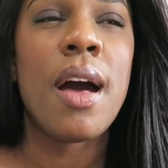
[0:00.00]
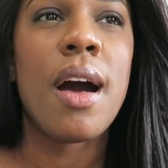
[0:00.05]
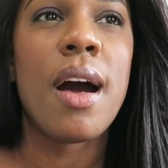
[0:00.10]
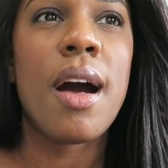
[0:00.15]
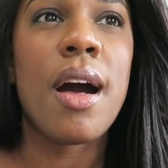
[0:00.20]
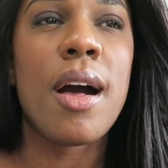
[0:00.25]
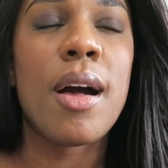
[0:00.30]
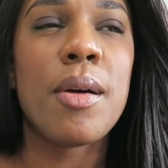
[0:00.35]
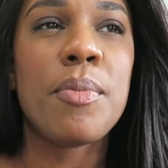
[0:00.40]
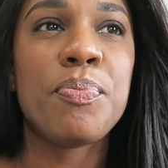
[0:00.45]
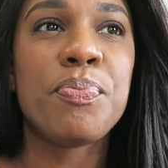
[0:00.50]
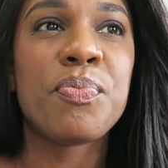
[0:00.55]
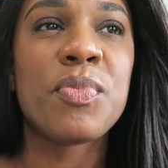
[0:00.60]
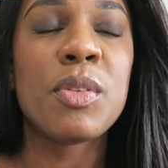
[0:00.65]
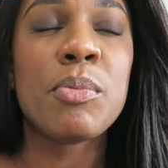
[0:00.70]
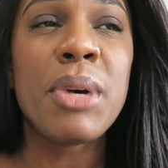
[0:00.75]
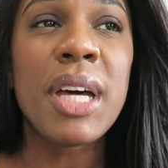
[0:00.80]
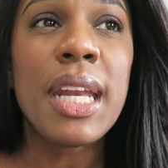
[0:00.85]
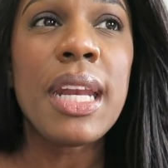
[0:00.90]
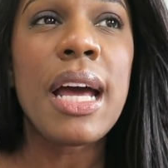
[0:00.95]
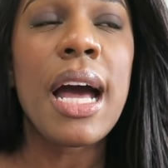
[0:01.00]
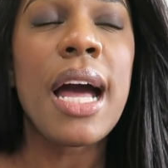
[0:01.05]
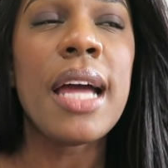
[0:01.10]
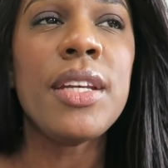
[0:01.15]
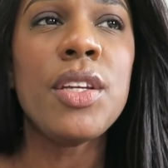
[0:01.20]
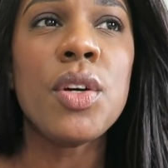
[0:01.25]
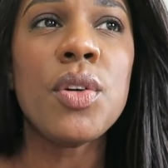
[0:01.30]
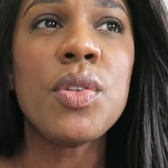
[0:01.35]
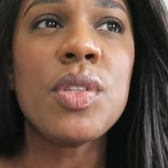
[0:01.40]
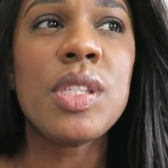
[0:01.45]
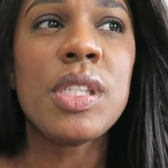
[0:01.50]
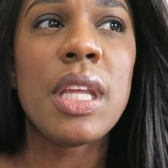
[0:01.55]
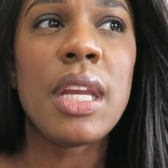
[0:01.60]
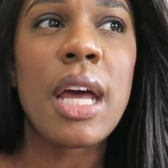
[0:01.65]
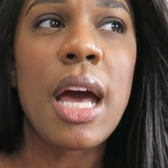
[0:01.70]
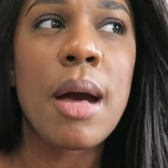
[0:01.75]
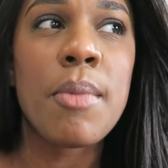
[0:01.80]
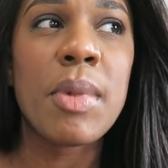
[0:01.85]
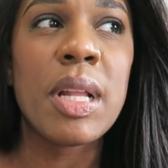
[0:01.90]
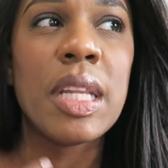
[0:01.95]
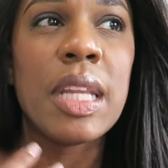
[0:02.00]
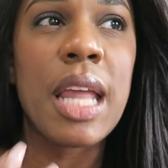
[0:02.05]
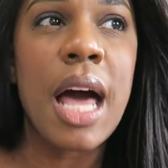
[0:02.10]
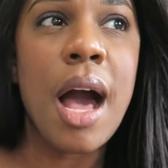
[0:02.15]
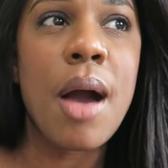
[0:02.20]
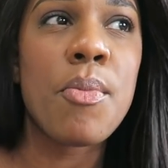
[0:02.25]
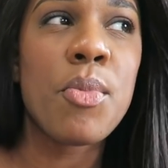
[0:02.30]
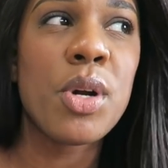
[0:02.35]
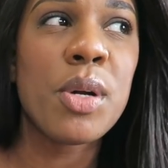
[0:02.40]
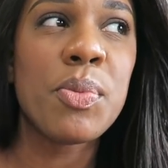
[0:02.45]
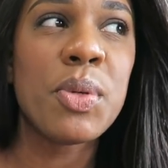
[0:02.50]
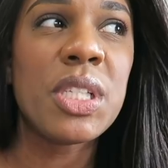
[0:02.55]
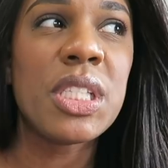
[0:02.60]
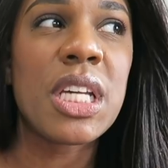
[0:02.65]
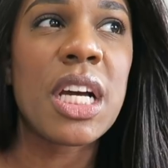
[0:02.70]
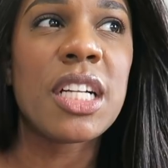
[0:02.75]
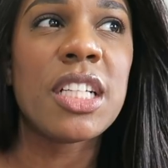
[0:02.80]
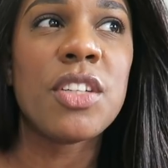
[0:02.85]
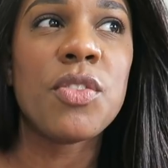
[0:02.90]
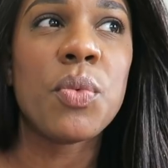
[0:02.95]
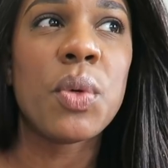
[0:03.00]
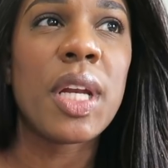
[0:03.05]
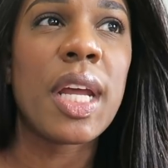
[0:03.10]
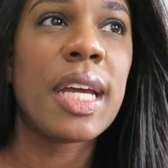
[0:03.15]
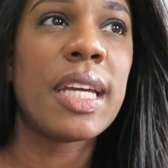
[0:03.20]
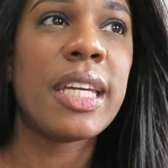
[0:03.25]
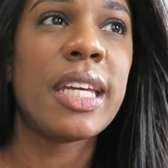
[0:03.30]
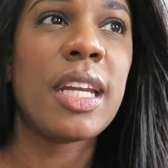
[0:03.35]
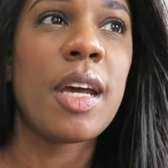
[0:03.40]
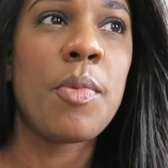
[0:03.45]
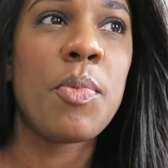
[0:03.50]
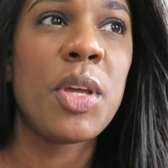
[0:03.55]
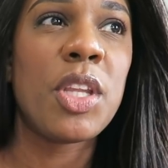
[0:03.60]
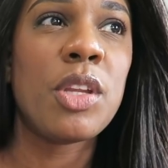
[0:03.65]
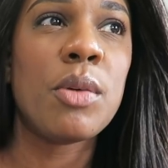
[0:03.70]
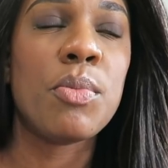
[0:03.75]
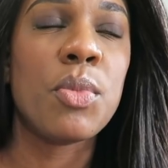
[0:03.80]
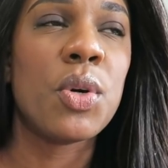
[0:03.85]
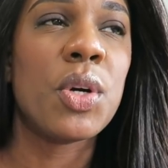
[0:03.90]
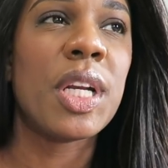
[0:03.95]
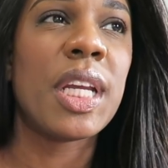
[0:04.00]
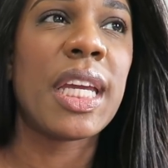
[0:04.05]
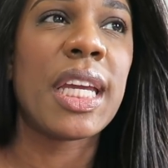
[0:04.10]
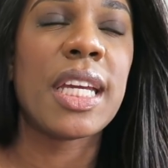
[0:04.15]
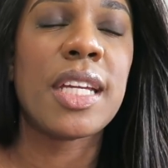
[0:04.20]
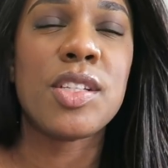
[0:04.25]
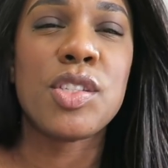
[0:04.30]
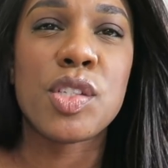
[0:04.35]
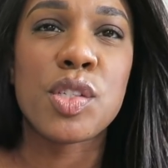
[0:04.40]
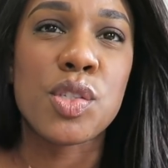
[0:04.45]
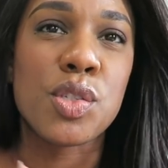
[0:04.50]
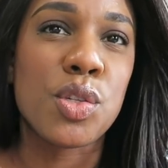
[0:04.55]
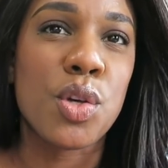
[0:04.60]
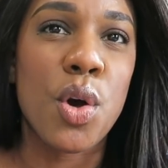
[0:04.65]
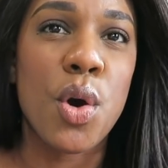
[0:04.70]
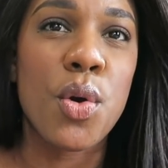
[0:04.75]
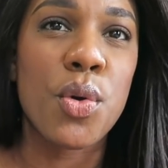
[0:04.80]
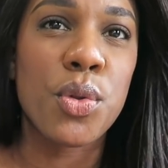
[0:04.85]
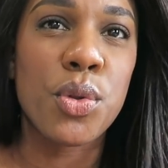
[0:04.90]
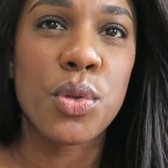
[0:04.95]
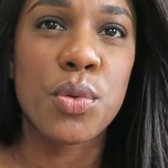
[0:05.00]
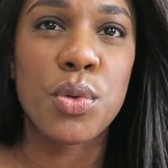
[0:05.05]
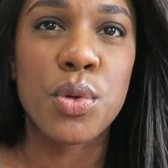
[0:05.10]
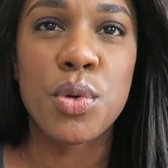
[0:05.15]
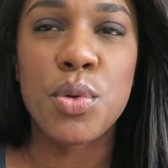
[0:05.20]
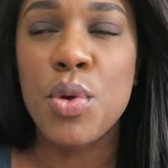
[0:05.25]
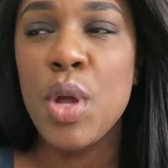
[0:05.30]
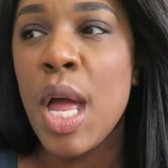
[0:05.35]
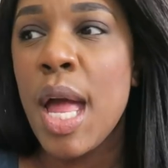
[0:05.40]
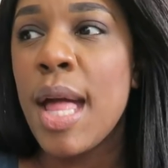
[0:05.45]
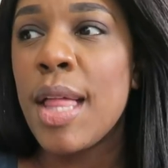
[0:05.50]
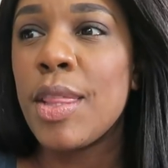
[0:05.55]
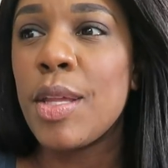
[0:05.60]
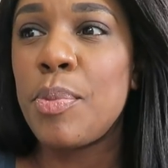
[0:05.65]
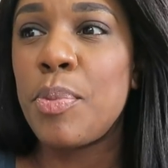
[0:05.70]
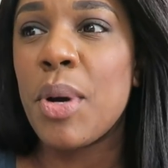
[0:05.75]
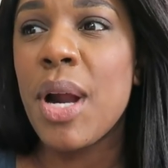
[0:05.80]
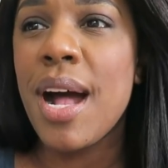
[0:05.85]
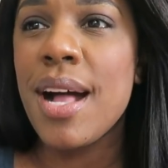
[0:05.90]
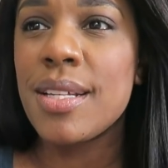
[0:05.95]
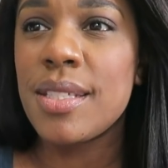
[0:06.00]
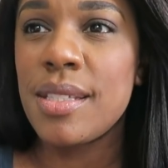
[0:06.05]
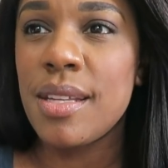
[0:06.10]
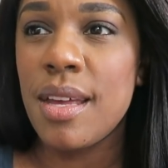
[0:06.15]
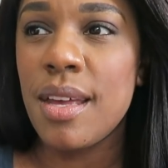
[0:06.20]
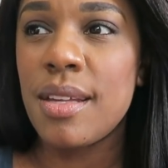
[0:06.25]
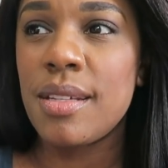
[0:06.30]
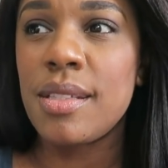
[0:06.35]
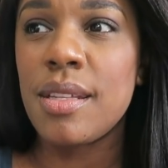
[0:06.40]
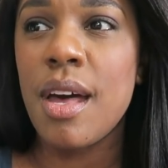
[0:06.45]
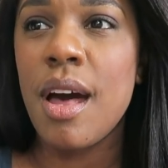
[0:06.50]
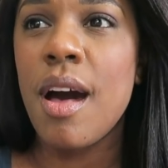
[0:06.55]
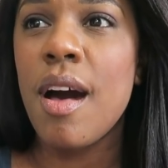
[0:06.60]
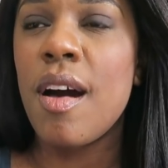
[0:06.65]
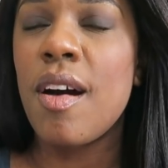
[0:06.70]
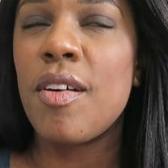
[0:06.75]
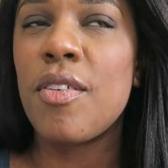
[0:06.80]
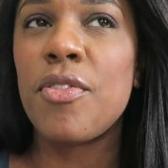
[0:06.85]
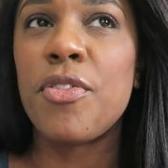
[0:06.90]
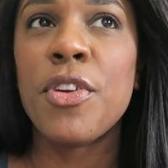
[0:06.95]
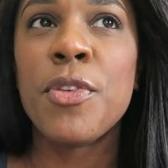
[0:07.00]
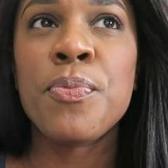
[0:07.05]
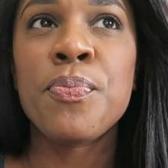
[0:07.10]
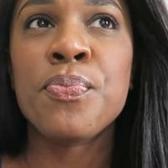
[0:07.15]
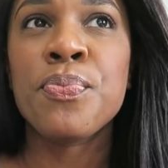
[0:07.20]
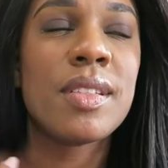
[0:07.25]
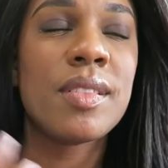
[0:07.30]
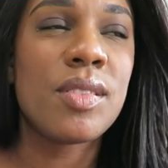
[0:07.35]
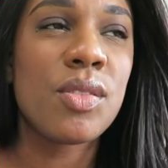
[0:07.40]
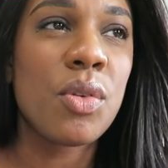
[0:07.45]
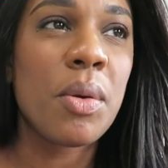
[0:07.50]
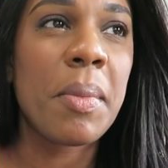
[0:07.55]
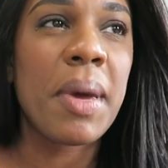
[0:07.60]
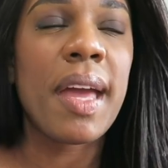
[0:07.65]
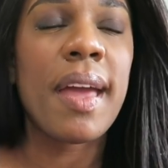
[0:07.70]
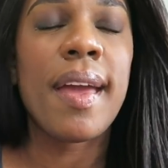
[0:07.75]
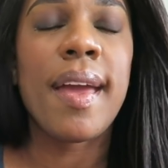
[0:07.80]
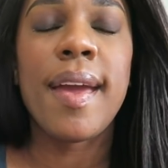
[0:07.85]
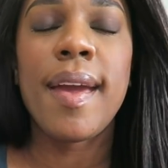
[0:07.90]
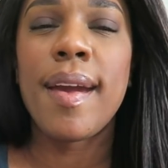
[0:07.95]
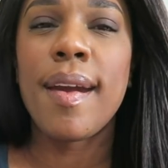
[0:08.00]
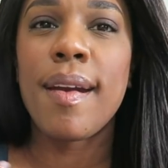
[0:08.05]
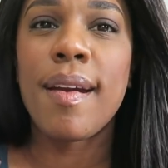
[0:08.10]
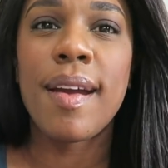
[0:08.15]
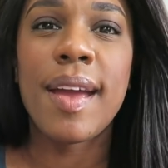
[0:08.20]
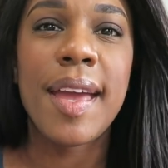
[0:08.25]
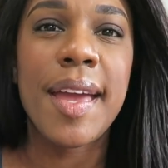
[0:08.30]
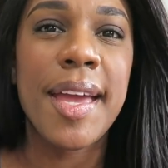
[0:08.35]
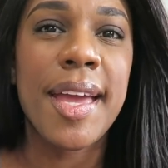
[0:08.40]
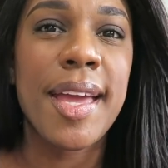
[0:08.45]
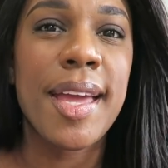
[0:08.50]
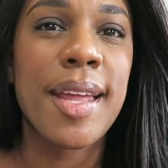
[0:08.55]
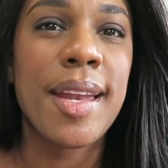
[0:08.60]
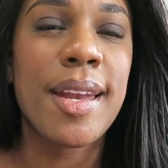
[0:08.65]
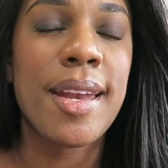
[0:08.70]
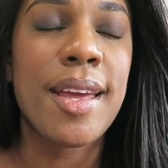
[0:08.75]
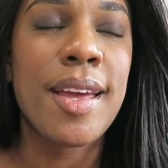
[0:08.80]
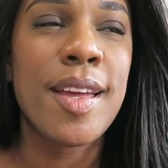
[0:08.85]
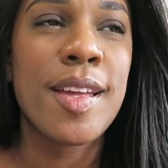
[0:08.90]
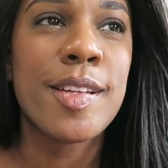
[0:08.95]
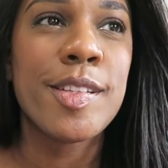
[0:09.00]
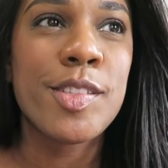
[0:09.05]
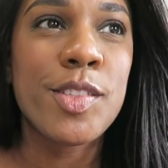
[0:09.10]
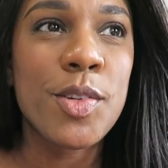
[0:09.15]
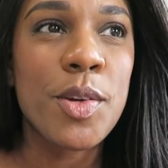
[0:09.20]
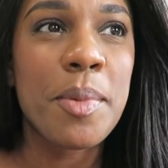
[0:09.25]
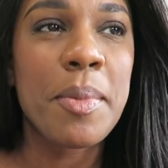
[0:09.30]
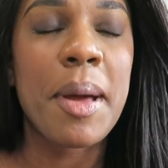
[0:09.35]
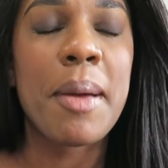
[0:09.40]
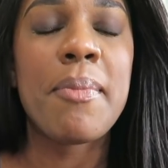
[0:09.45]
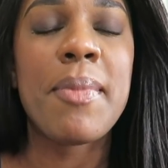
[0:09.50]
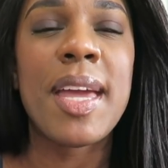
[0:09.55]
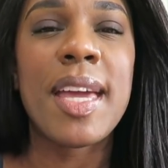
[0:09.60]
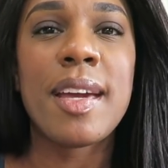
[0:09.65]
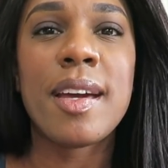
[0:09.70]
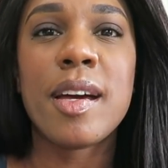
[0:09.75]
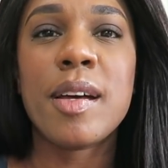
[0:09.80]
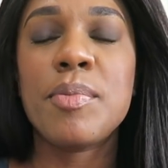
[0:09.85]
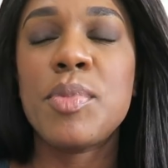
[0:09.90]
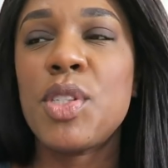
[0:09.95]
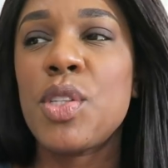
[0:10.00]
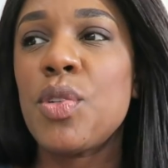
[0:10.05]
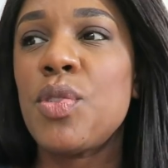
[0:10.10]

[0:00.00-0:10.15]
Um, but I noticed that I'm a lot more productive when I get up in the morning and just go through the process of doing my hair and doing my makeup.